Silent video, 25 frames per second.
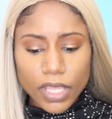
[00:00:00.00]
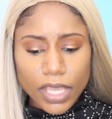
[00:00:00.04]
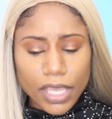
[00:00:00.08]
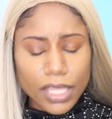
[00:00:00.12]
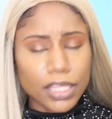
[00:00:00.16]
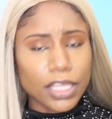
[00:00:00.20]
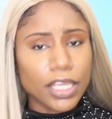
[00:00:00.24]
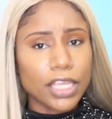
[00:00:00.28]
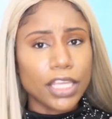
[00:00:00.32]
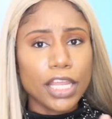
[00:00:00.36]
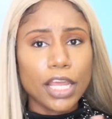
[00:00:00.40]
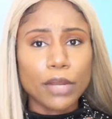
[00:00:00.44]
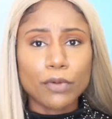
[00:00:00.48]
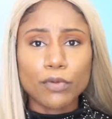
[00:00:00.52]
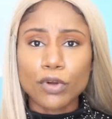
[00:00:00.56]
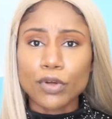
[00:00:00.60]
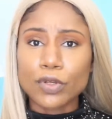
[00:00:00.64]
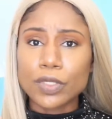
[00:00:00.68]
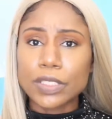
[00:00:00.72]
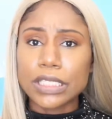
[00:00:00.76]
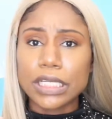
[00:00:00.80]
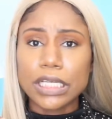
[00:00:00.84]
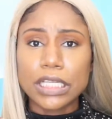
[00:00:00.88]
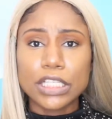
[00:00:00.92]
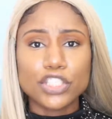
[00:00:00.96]
and then that
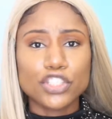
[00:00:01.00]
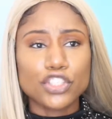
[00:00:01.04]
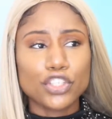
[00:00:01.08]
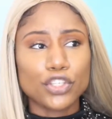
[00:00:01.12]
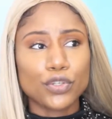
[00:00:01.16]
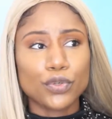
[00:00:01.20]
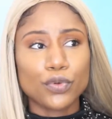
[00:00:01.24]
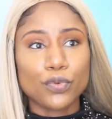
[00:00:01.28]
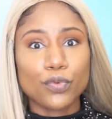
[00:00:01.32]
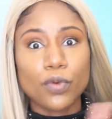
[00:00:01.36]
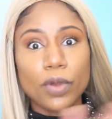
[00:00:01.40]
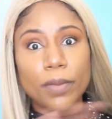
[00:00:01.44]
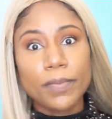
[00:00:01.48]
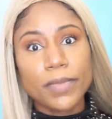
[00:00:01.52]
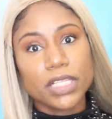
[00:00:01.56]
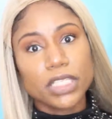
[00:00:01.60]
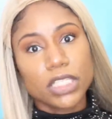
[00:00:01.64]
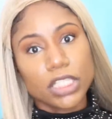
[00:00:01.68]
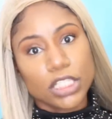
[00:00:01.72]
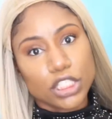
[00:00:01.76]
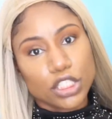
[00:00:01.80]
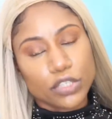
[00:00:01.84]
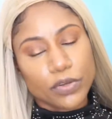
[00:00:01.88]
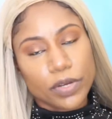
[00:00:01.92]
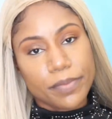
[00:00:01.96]
rolls into Women's
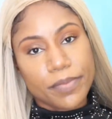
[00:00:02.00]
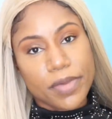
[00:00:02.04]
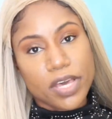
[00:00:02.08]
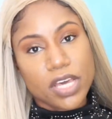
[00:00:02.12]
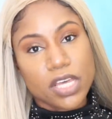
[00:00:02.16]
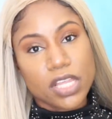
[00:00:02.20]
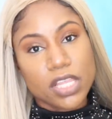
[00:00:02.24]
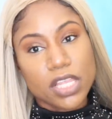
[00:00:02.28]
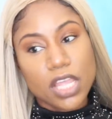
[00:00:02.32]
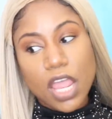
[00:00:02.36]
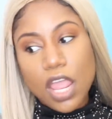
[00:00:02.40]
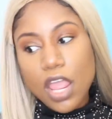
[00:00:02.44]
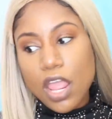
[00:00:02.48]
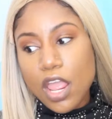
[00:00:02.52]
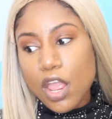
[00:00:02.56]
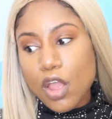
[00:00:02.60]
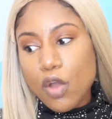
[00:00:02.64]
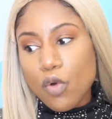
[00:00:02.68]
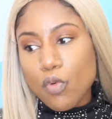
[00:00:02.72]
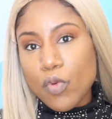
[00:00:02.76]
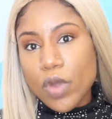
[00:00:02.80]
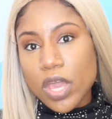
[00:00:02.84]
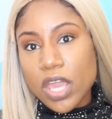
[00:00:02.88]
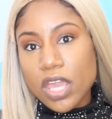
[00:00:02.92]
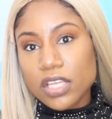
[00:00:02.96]
History Month,
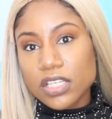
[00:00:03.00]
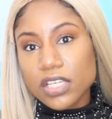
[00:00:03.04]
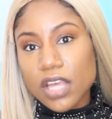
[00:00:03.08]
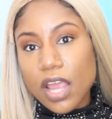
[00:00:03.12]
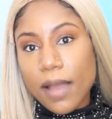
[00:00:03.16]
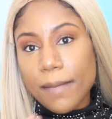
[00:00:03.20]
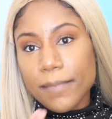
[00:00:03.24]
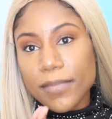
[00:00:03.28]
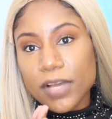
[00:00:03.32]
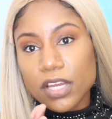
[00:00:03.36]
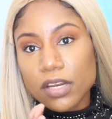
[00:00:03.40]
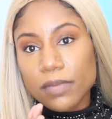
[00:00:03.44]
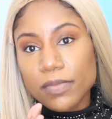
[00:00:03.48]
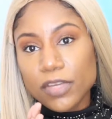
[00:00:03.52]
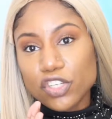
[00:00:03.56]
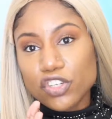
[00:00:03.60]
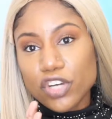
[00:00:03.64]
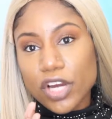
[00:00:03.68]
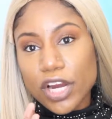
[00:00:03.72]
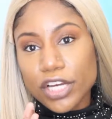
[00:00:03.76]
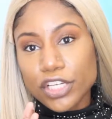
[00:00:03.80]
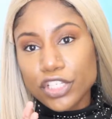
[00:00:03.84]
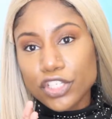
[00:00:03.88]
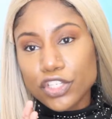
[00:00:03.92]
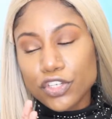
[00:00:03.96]
which I'm gonna be
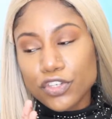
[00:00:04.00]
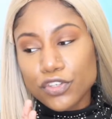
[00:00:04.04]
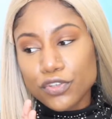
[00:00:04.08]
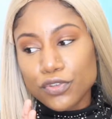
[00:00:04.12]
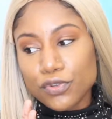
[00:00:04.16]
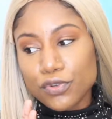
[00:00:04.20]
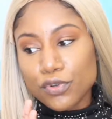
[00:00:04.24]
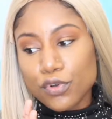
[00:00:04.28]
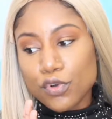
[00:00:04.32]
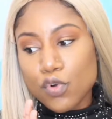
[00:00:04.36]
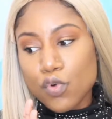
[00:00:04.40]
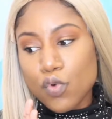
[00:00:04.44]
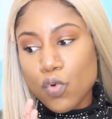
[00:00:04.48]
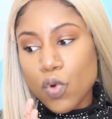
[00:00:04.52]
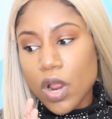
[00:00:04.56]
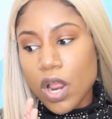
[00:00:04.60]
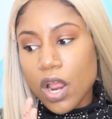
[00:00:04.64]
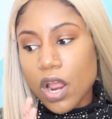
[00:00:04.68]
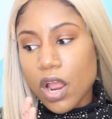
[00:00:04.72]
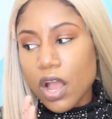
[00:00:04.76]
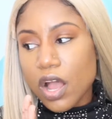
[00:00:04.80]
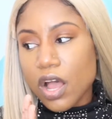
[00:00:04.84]
trying to do